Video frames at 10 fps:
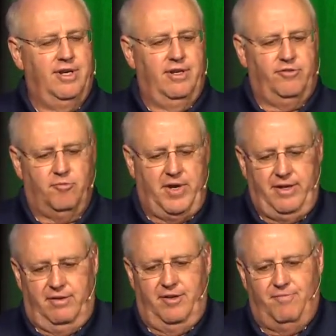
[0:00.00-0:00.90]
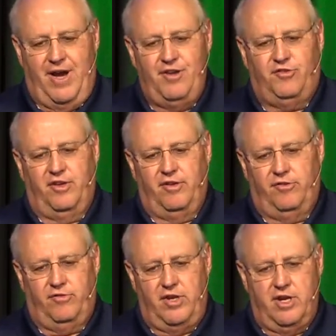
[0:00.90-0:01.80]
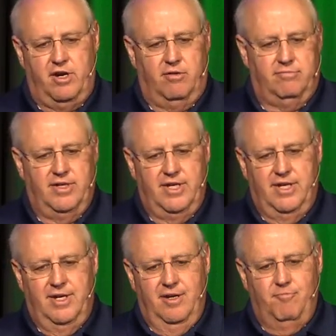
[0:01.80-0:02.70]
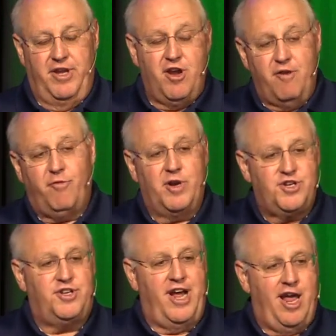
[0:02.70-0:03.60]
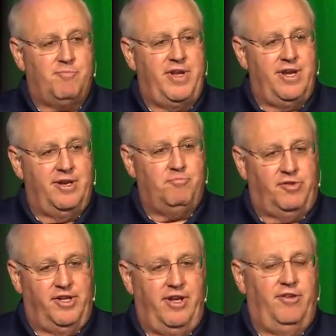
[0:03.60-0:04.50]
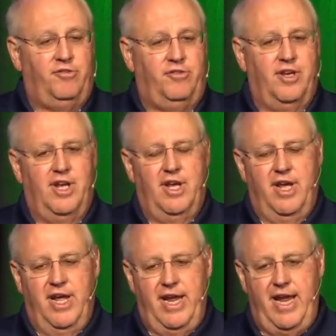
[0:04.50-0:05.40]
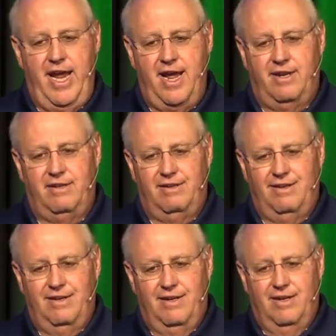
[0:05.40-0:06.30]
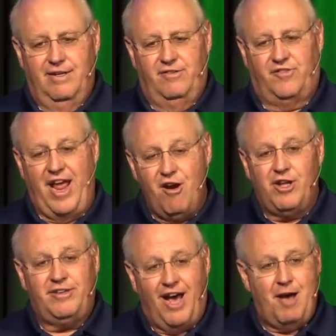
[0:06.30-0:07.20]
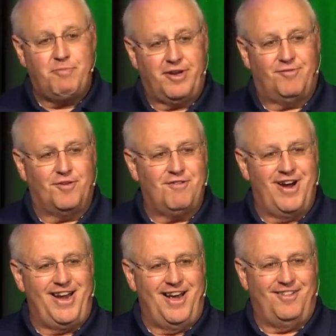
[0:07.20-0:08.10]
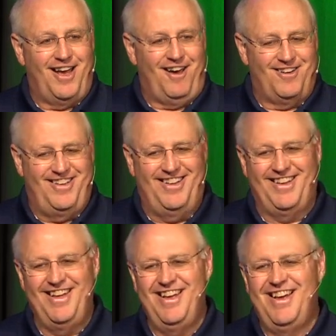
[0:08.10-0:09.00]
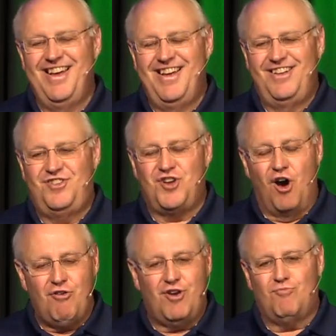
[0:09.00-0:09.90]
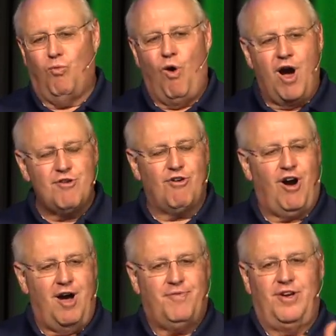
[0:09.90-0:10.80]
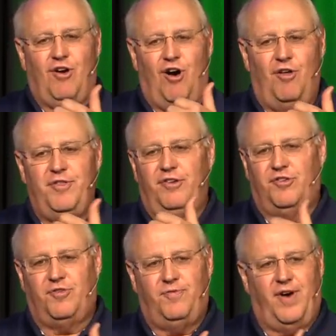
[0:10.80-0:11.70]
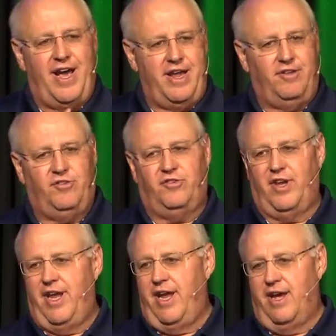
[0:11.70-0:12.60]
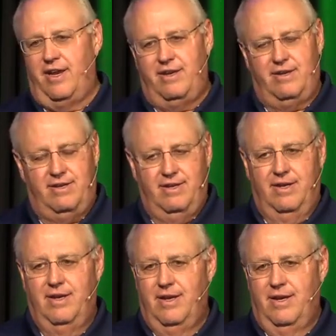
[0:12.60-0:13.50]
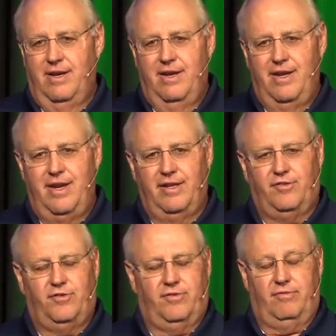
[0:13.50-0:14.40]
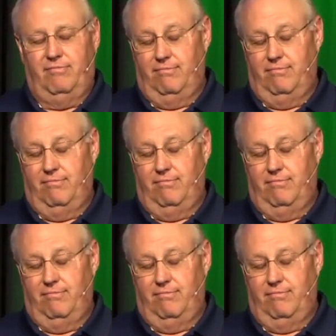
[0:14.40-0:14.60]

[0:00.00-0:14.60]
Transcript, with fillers: So my advice is, you know, be careful what you tag me in, please, and stay on topic, for crying out loud. Don't wander off into all these fights, and it's,